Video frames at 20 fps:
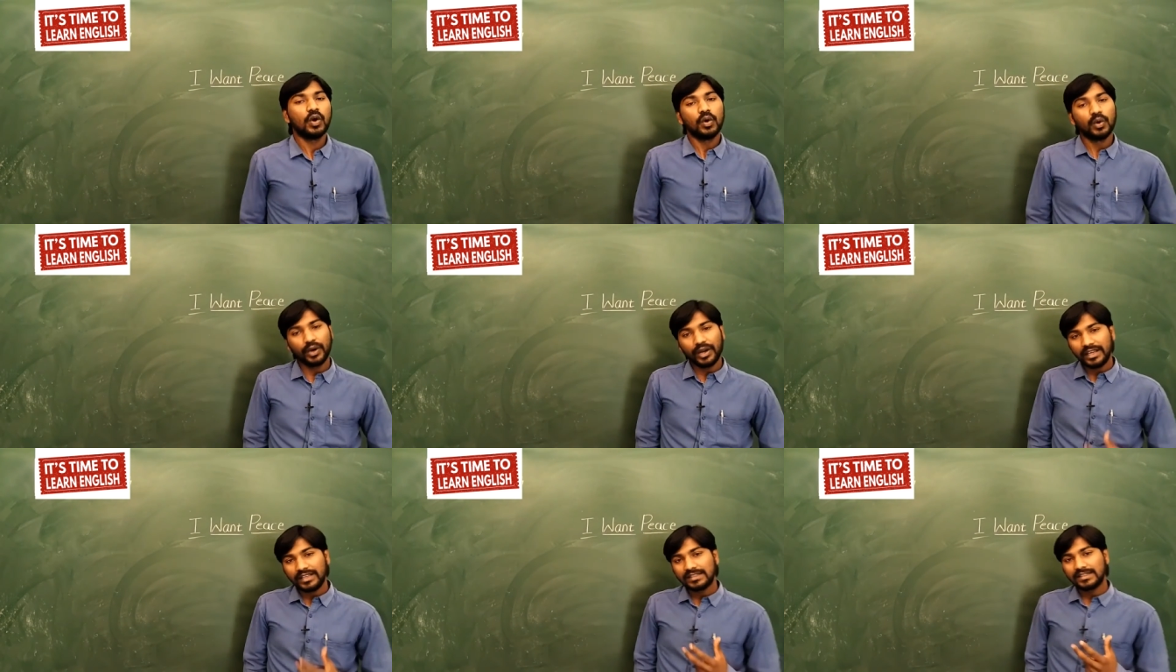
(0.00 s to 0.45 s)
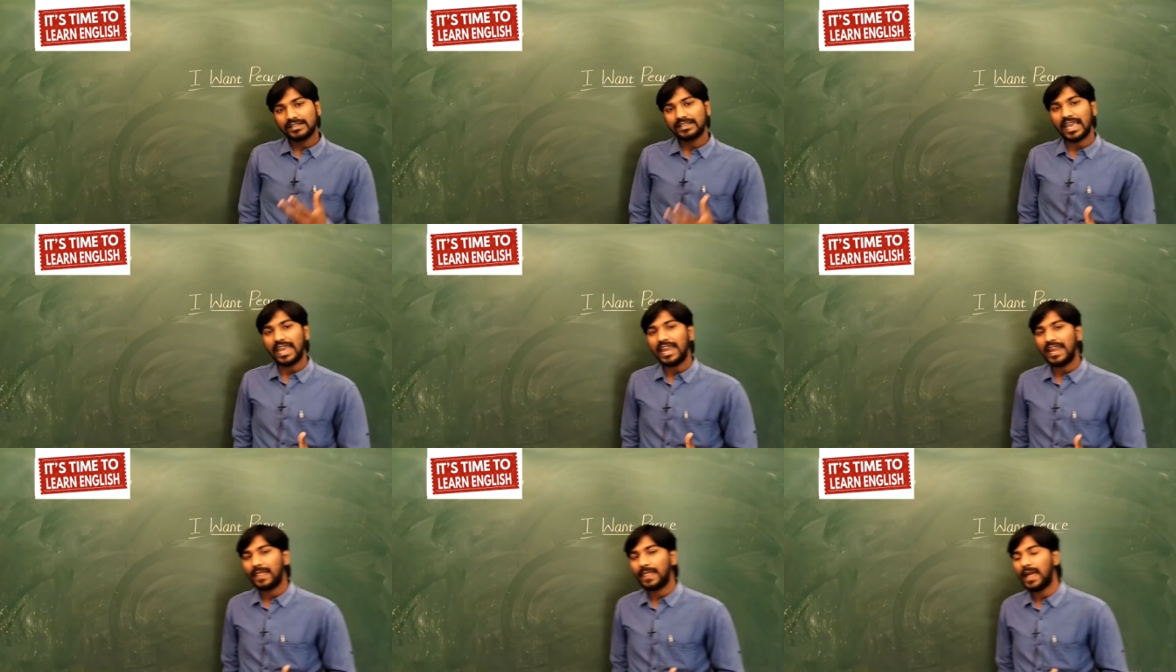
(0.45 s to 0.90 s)
who is
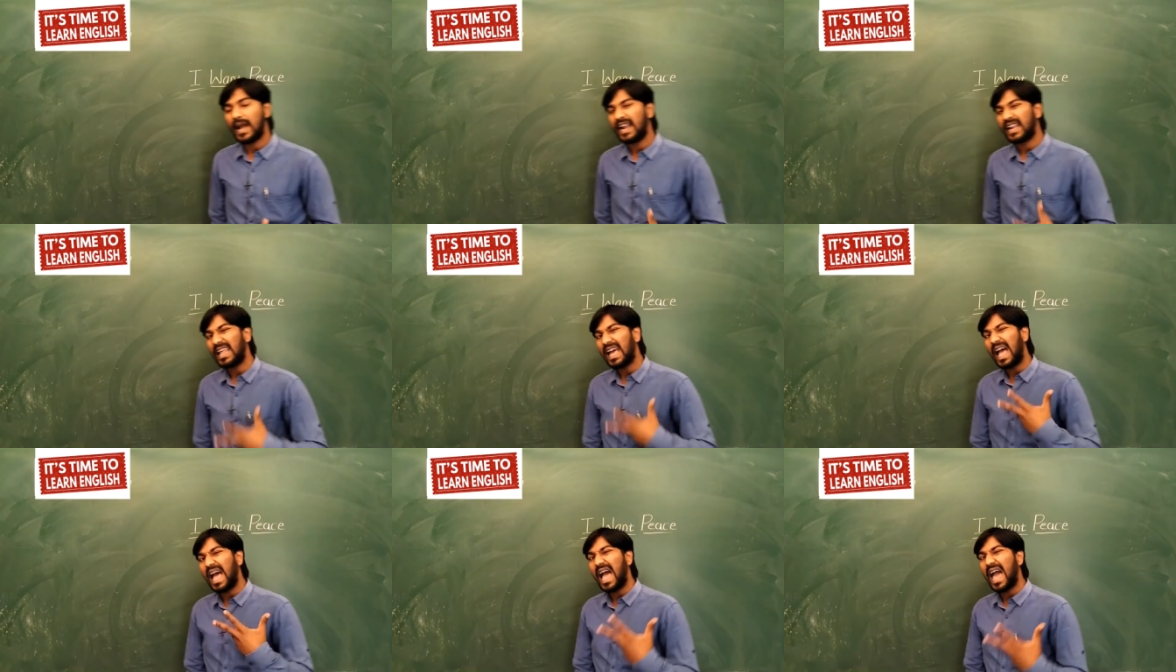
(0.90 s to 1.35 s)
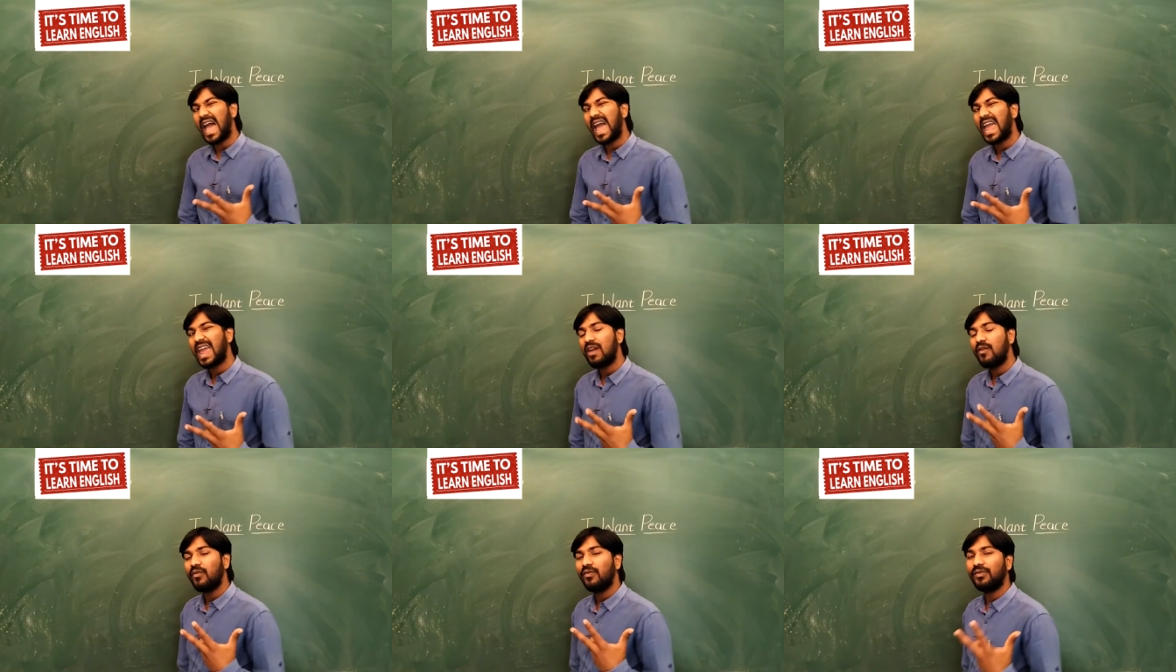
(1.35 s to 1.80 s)
saying that
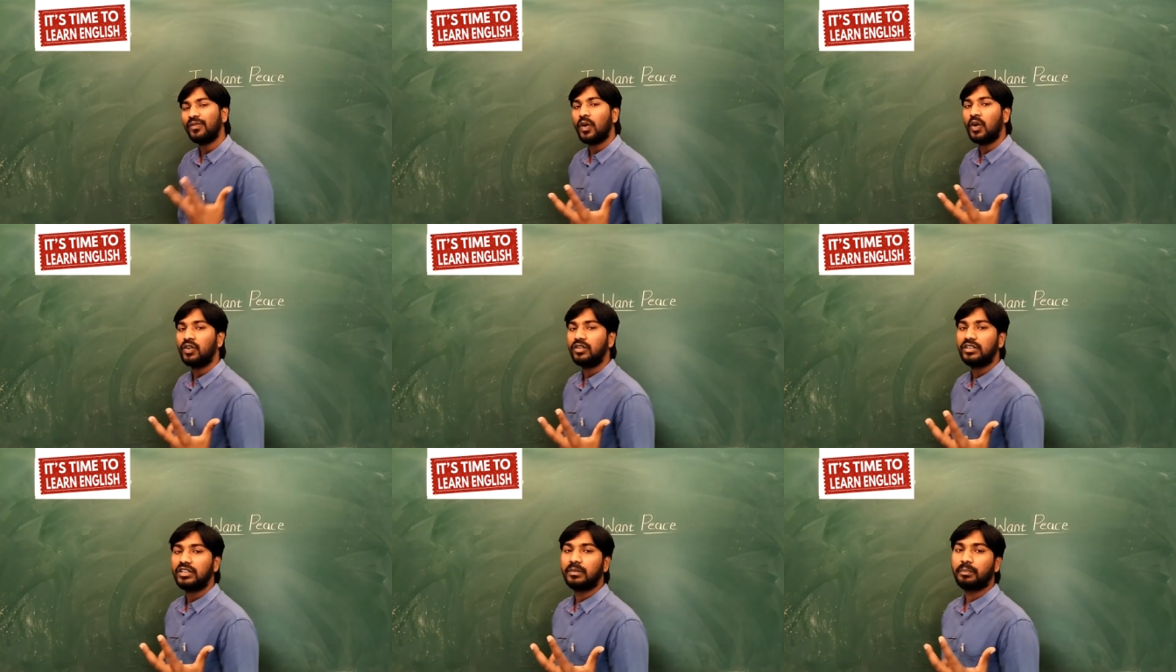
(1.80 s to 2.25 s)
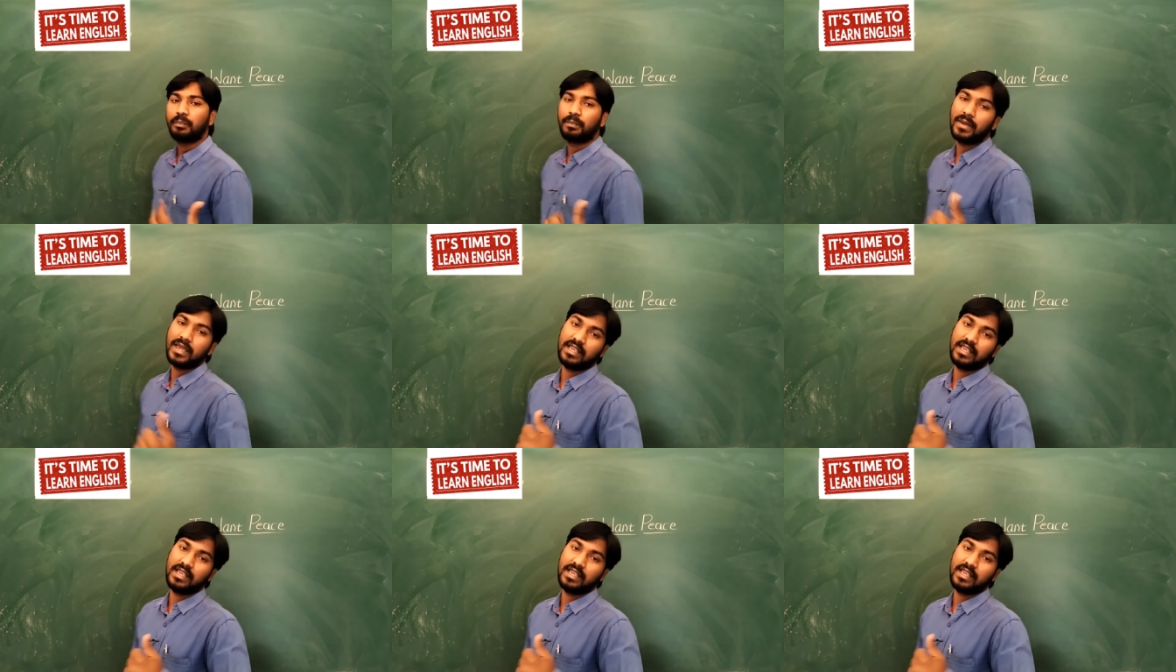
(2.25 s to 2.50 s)
I want